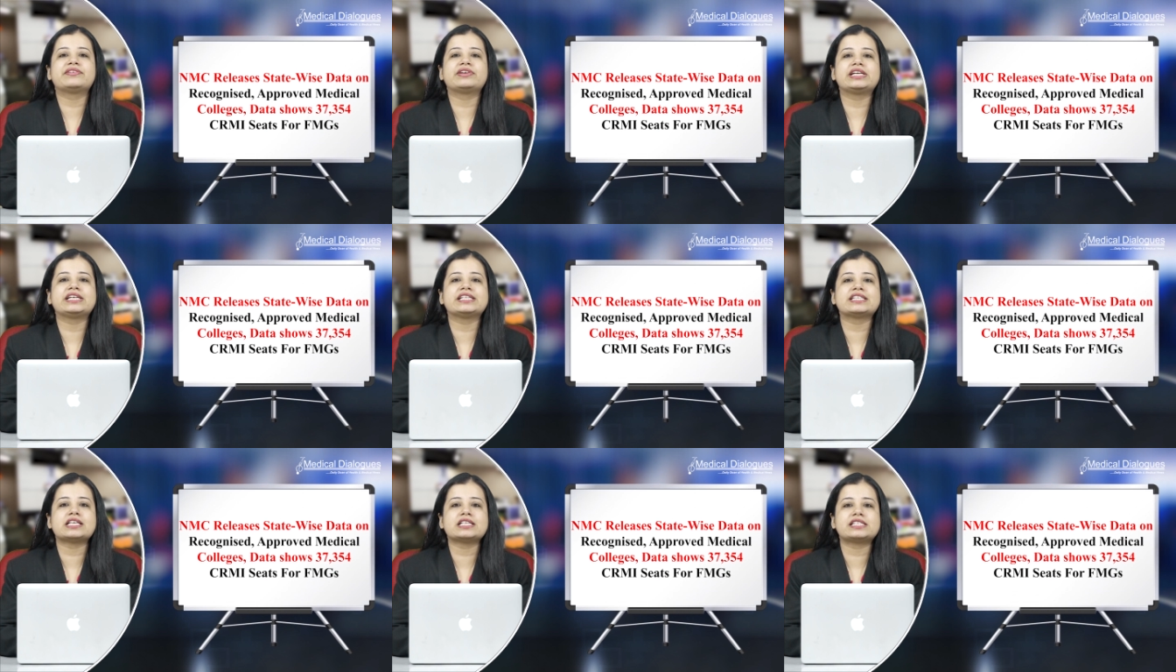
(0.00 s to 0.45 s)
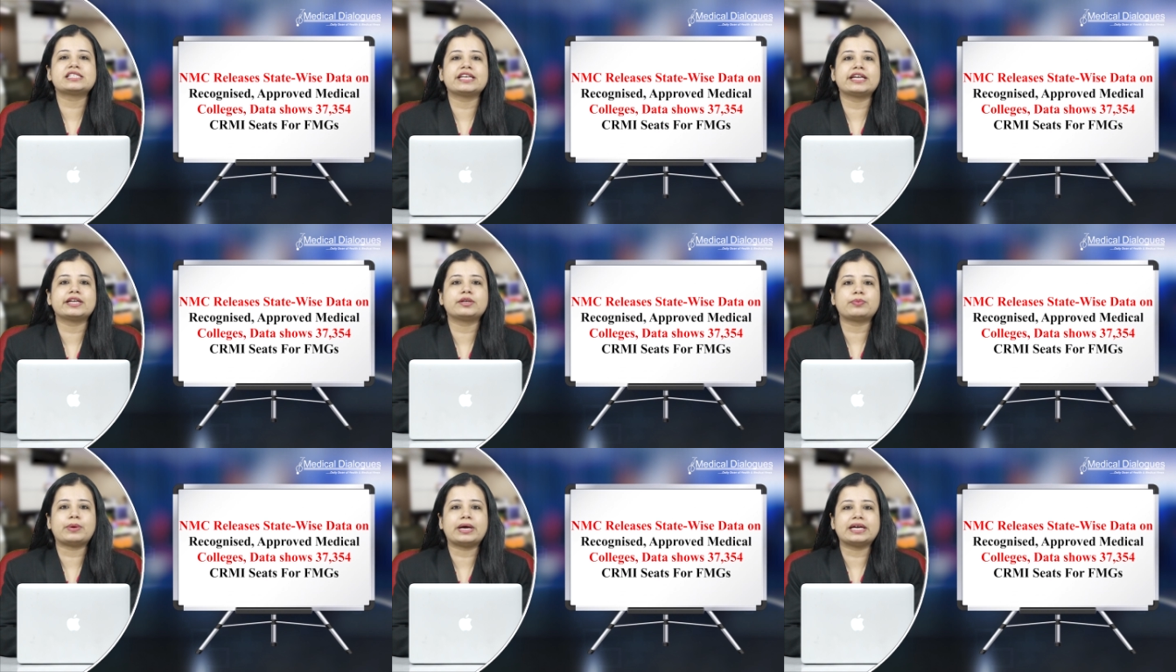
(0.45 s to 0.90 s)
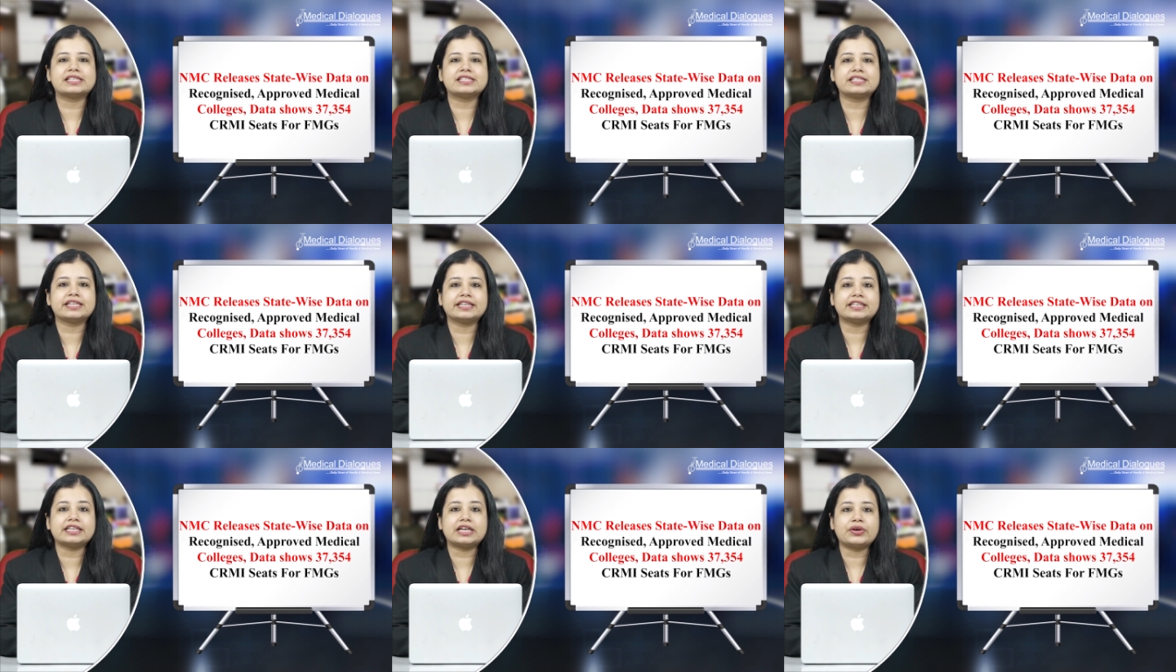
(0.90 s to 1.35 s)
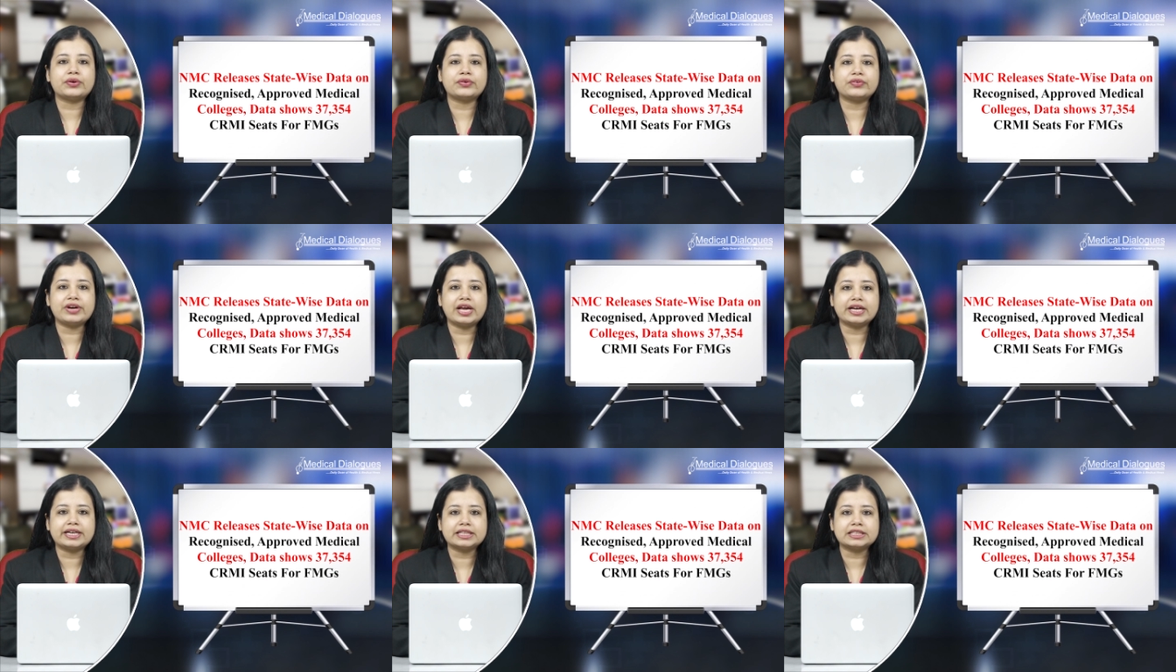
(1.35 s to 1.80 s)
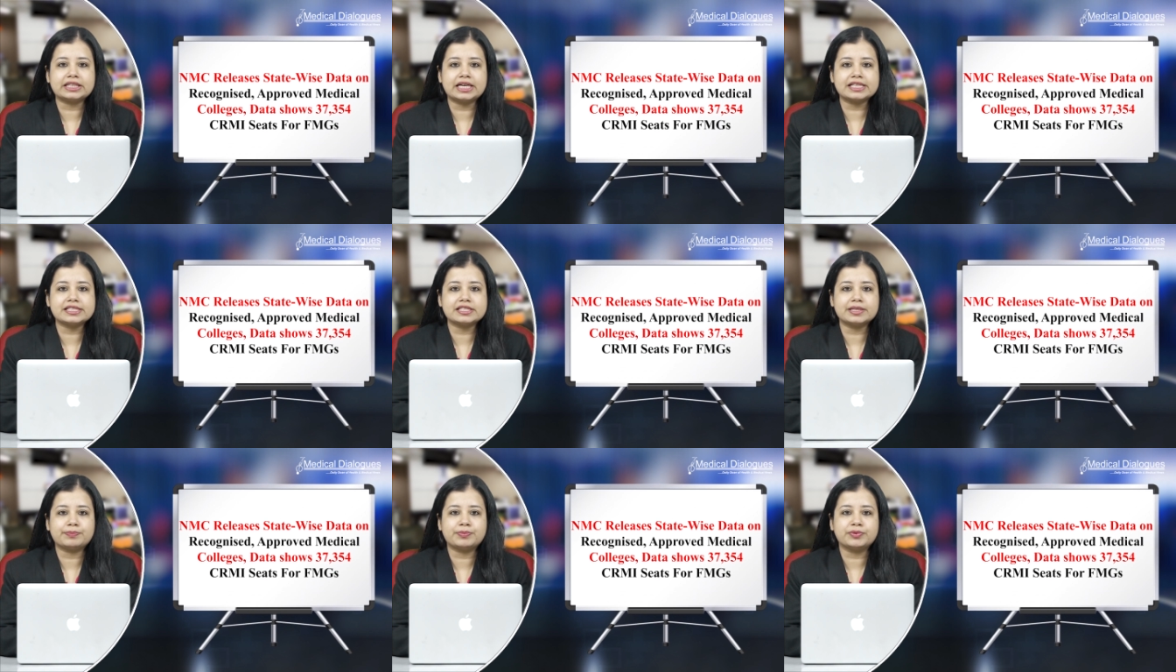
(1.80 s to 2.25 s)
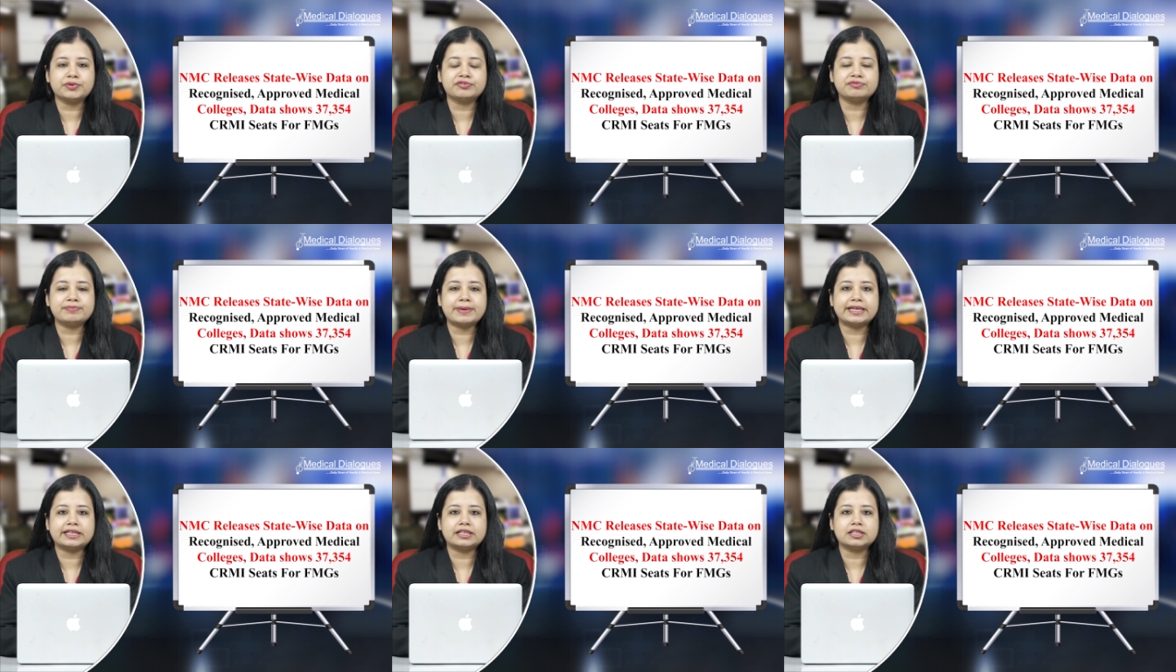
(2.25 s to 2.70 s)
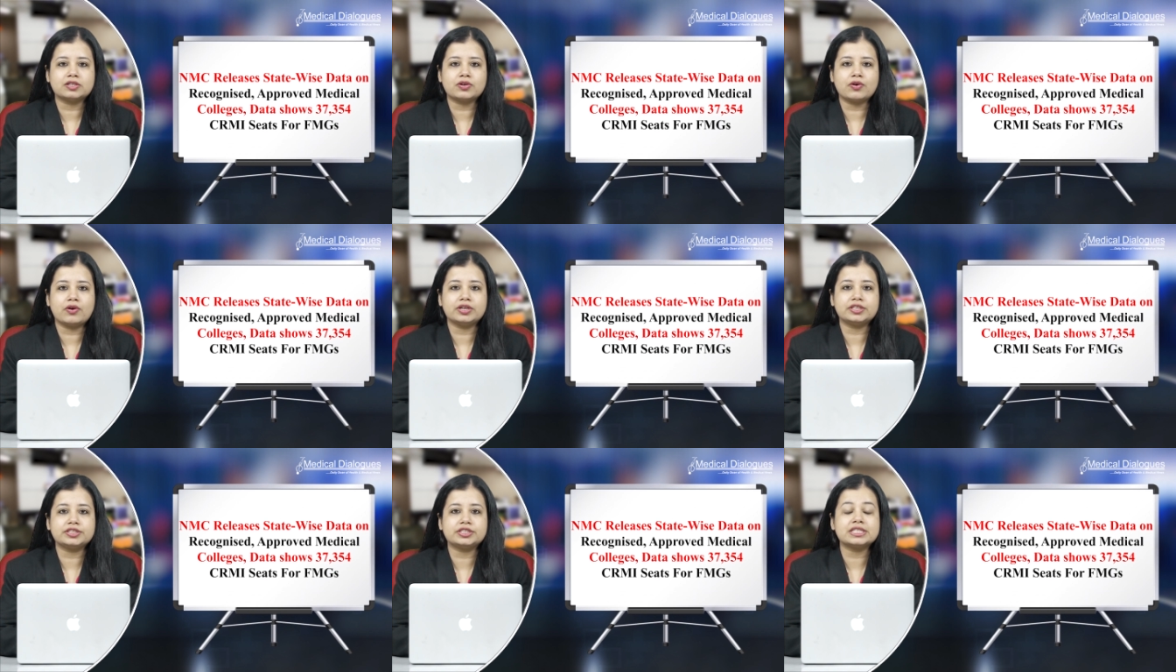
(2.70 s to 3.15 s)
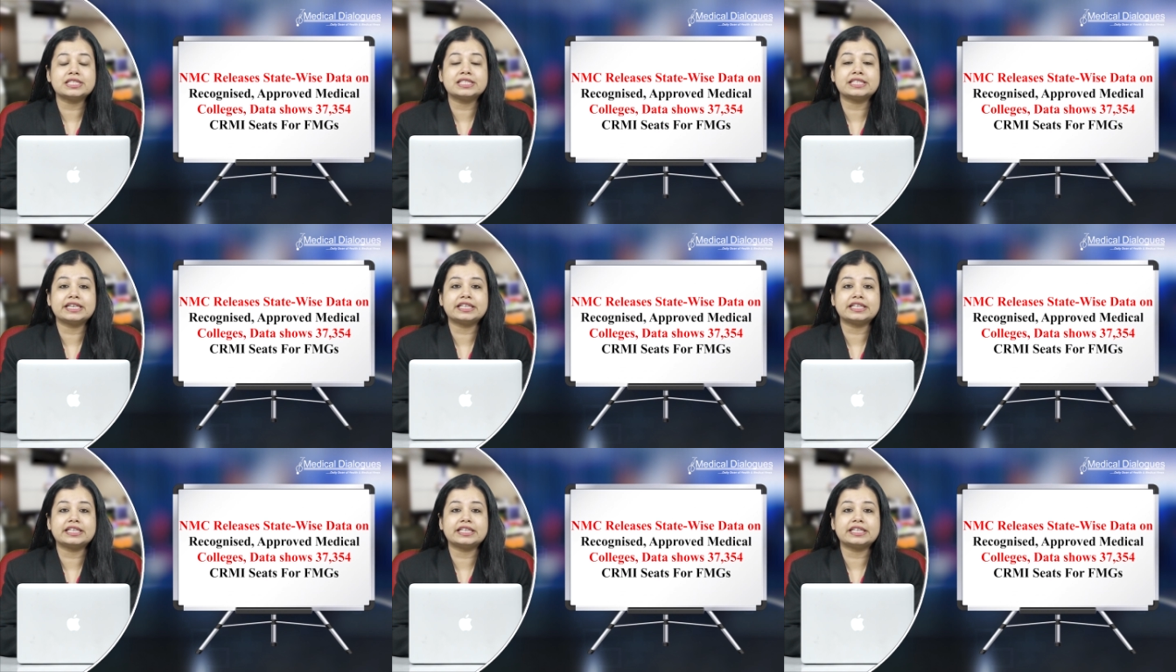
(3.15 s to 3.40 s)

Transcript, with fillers: releases state-wise data on recognized approved medical colleges.